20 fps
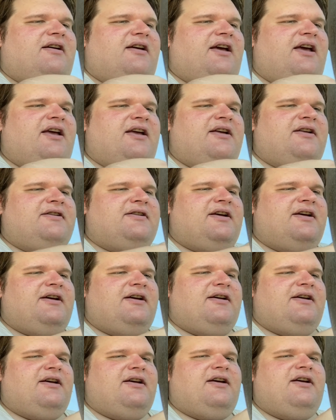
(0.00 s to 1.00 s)
And,
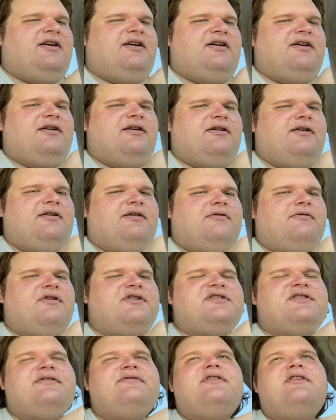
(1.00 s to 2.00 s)

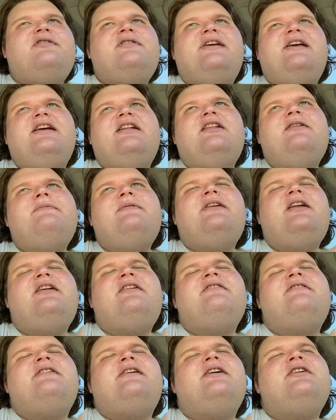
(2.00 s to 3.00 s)
worst of all, he
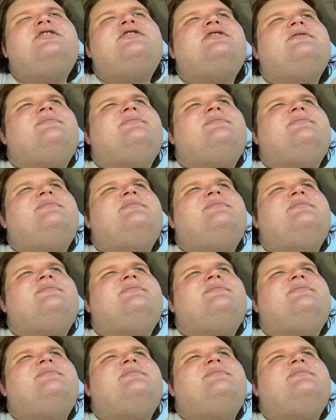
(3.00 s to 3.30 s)
eliminated the usher